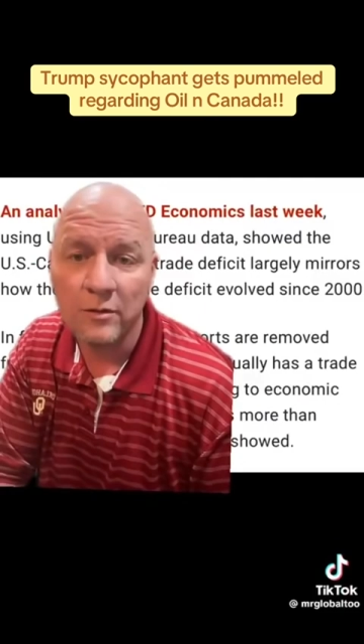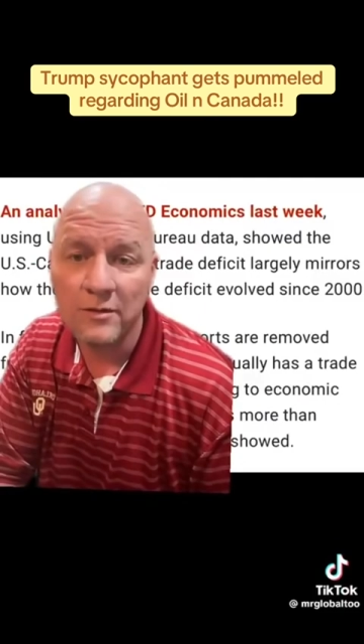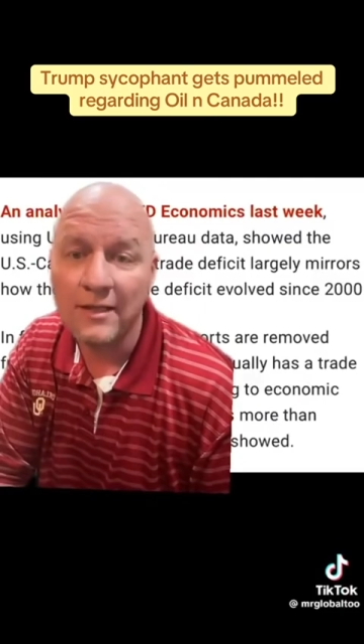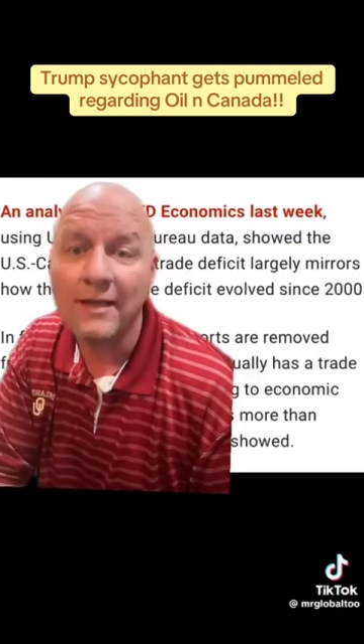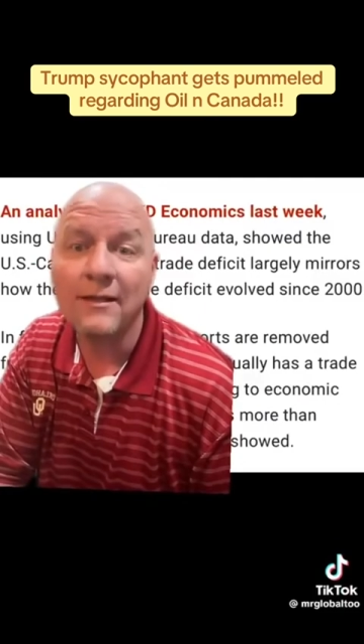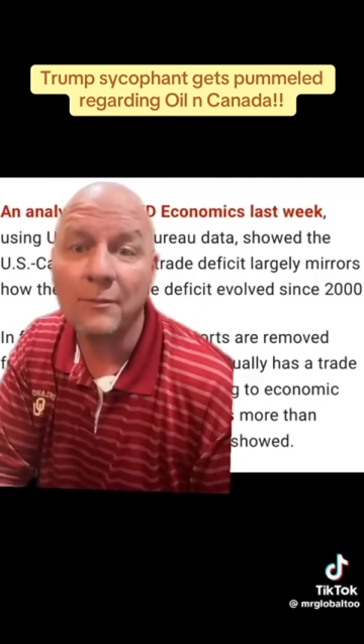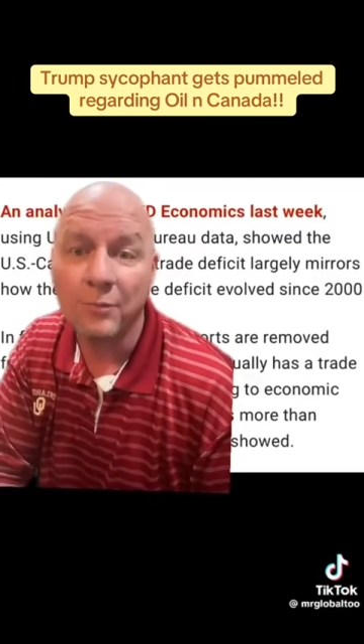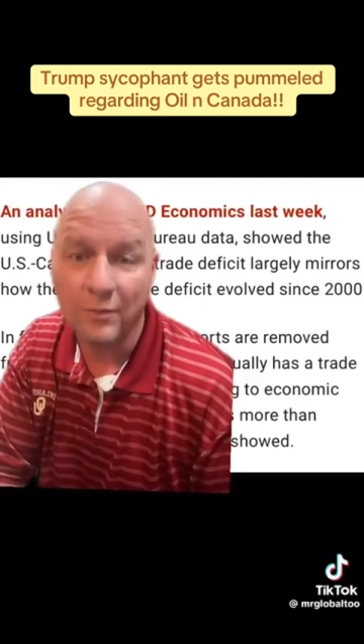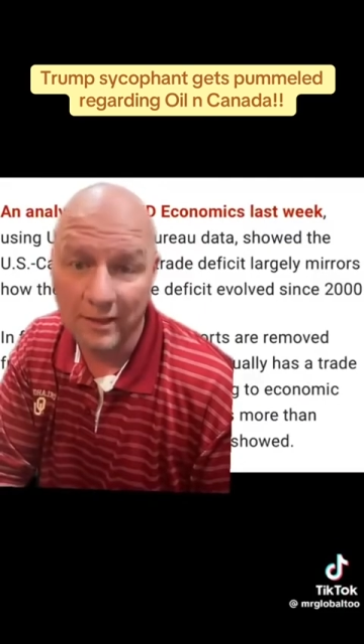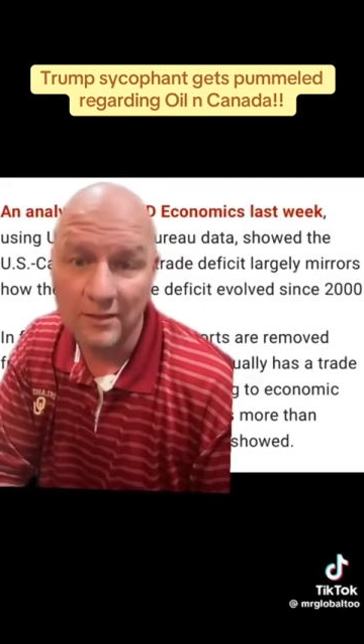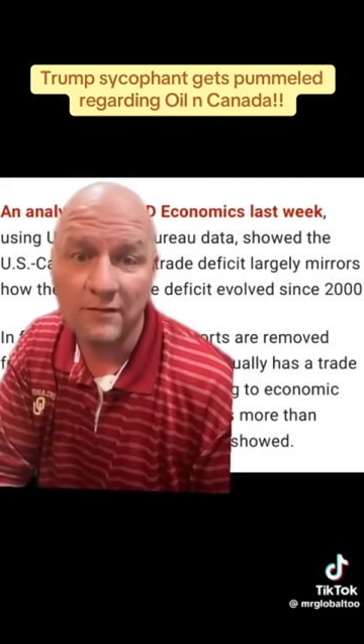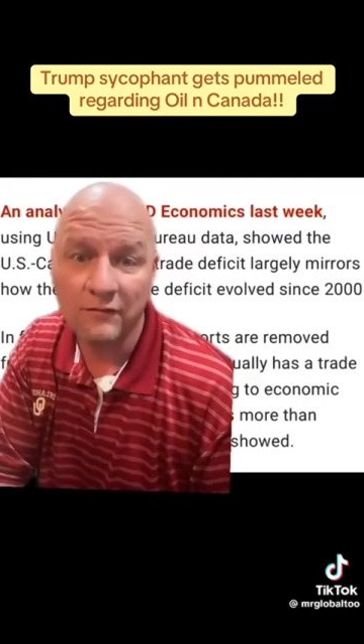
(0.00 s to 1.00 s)
and the price
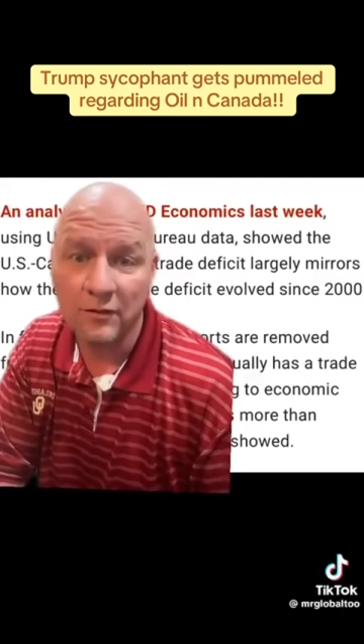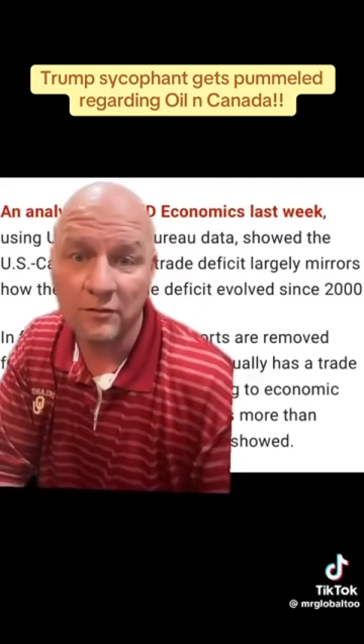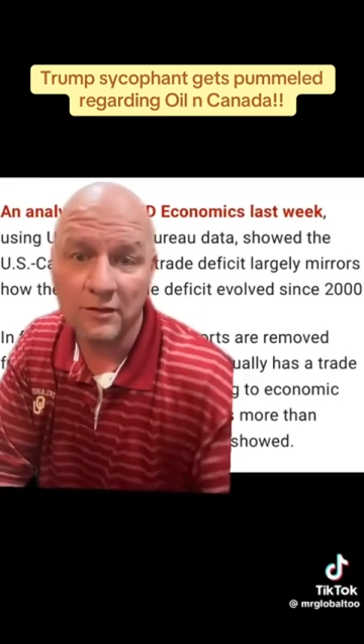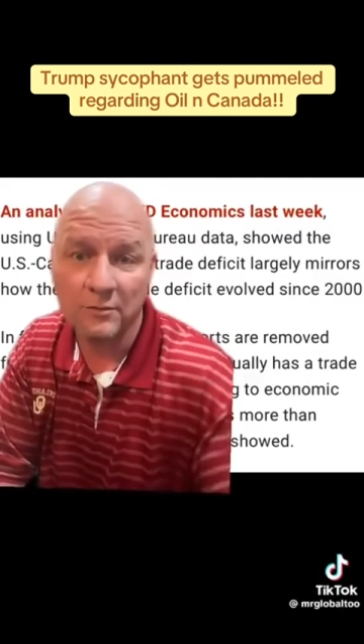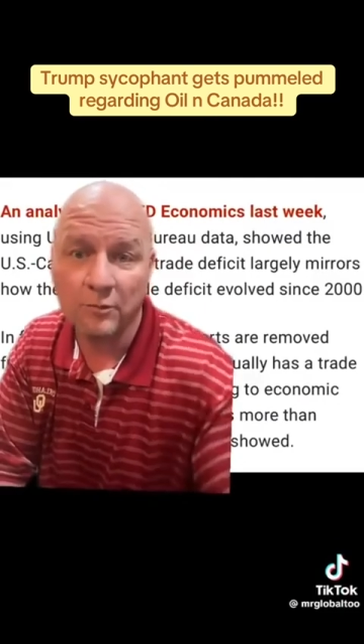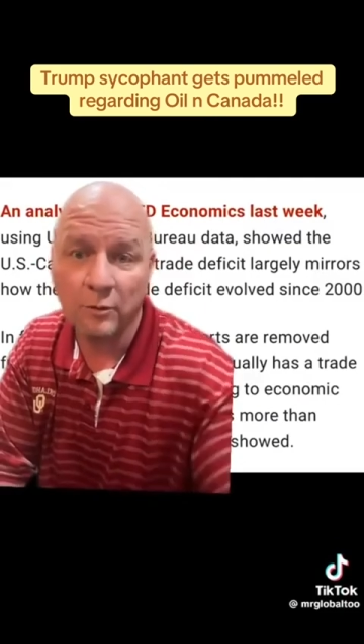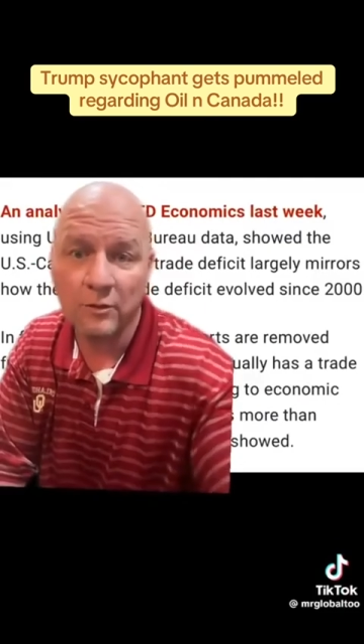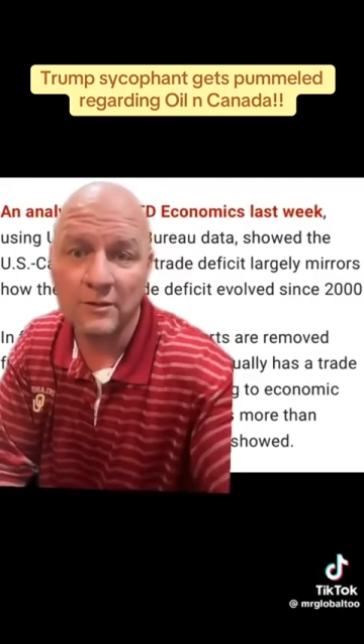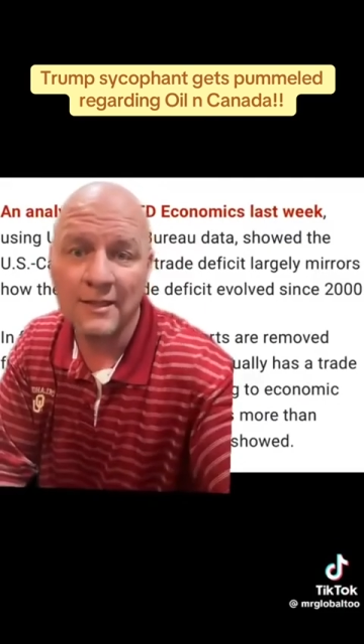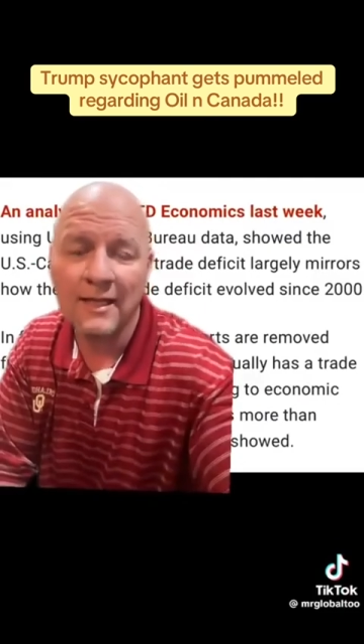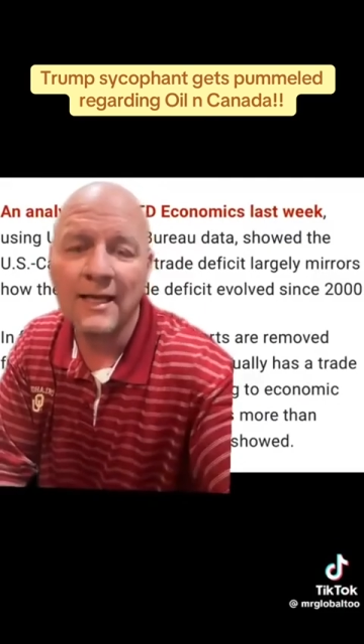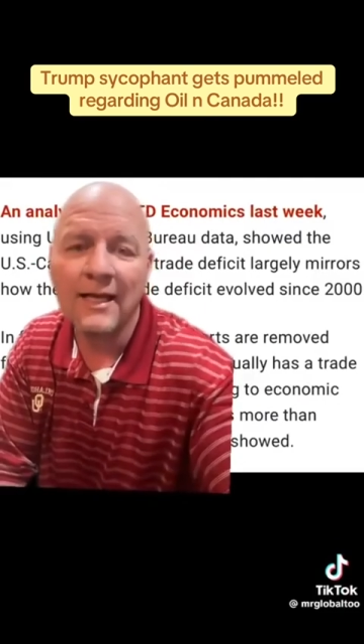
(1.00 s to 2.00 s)
of those imports.
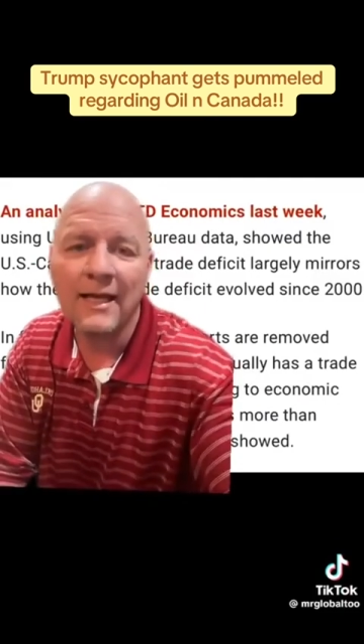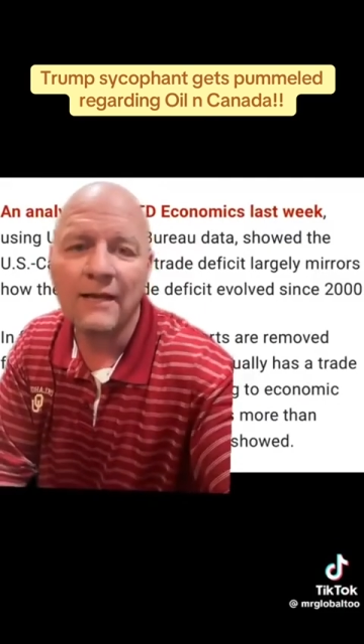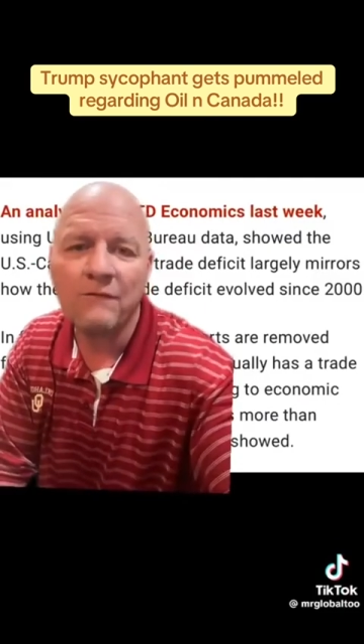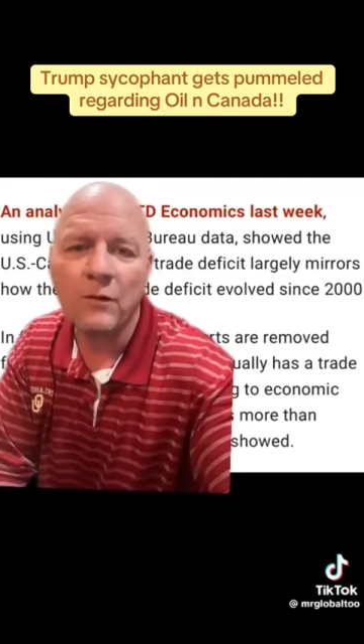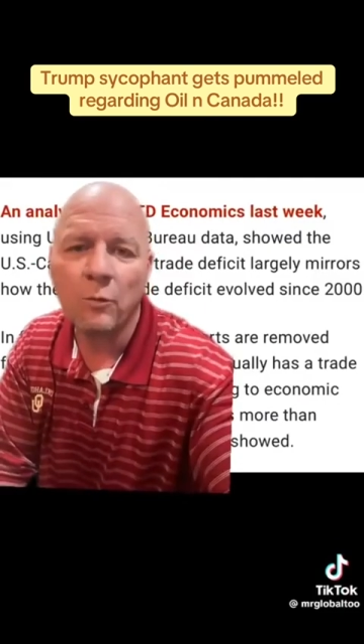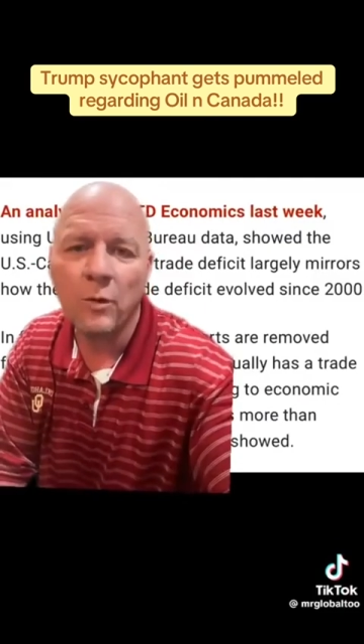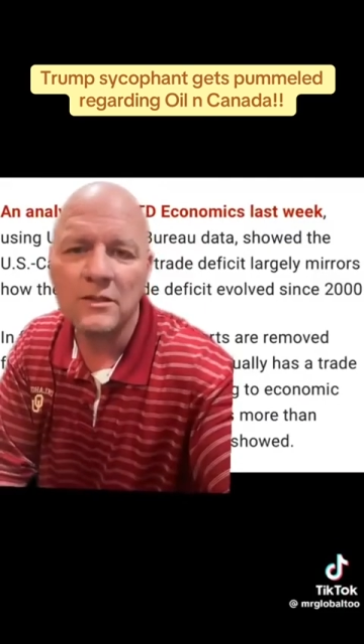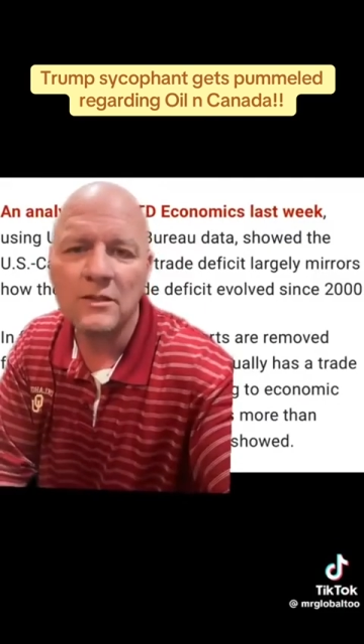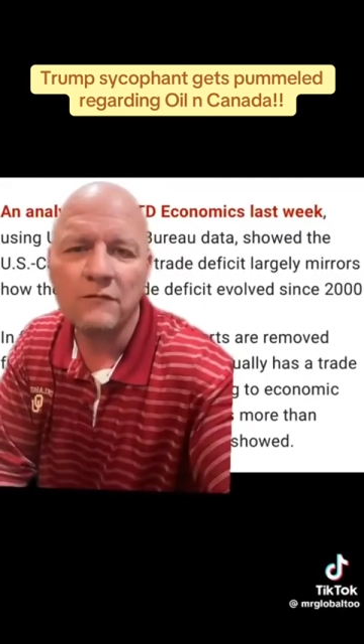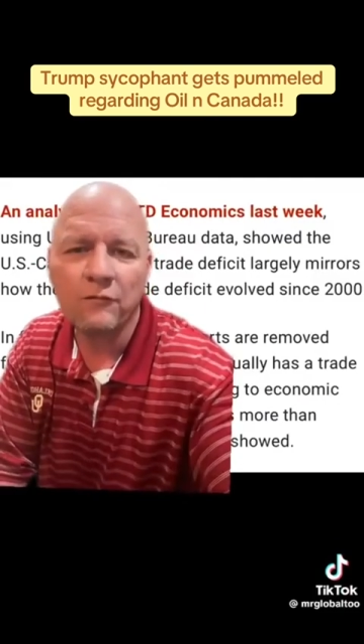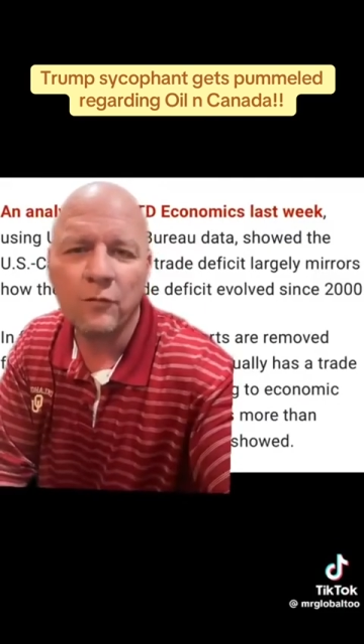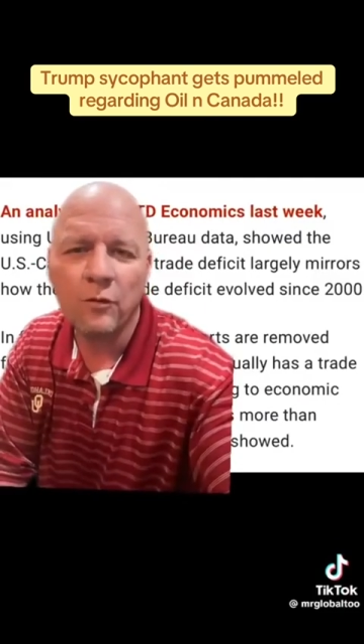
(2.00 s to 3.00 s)
If it wasn't
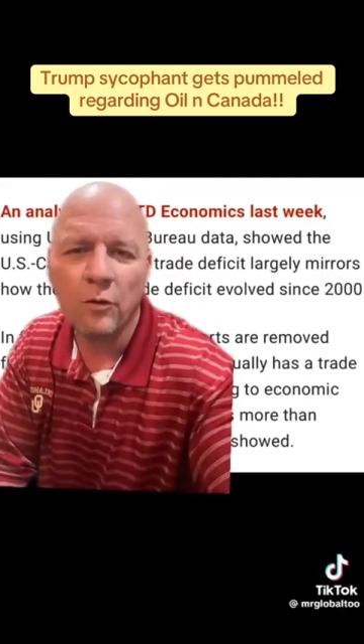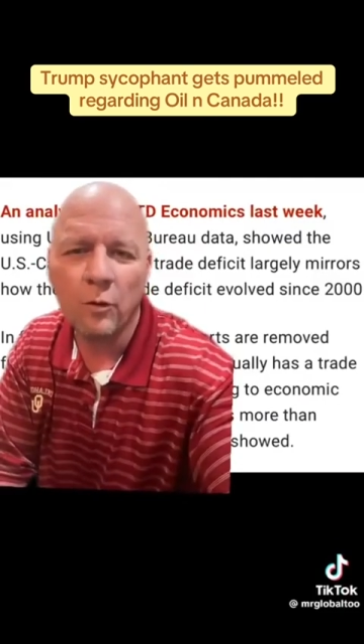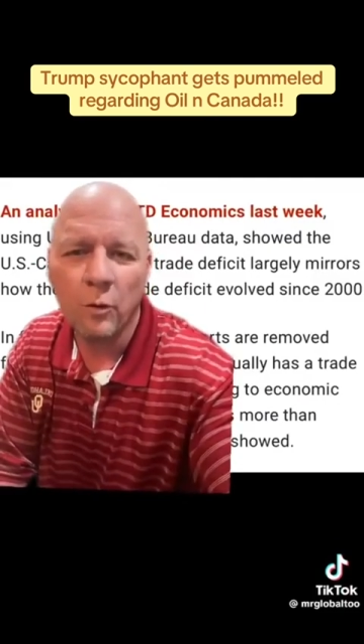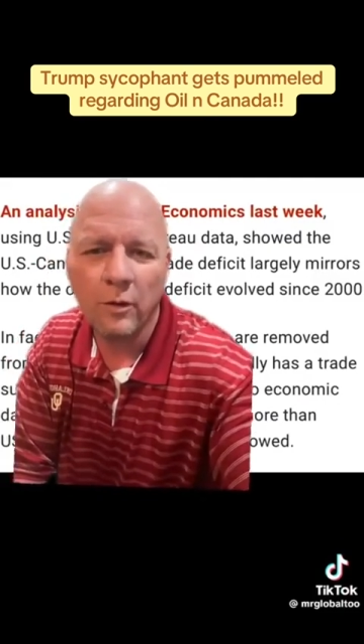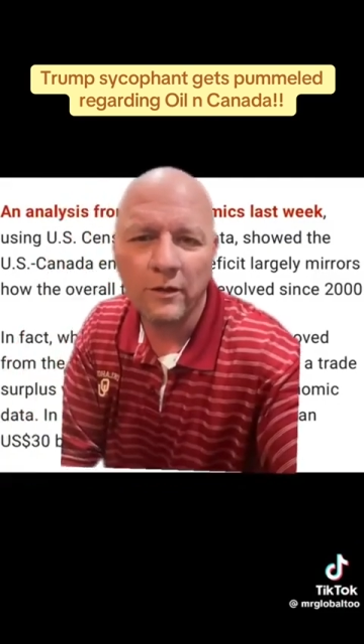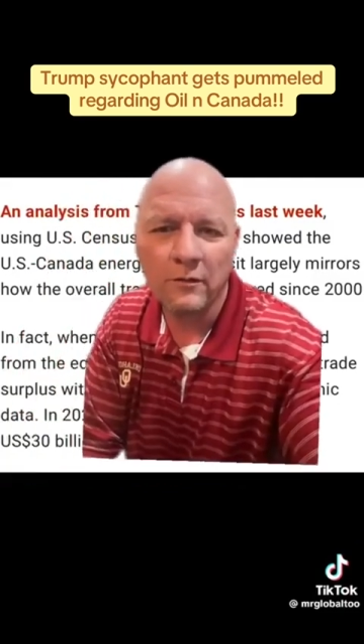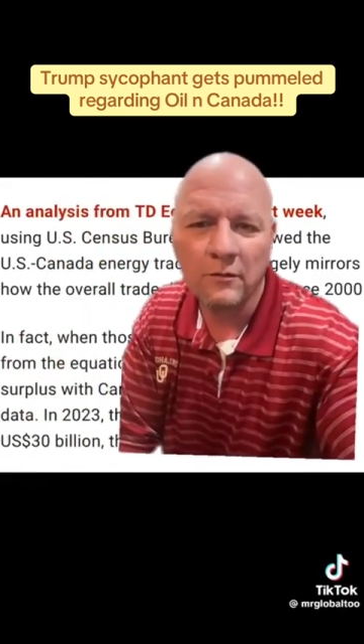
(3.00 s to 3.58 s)
for oil,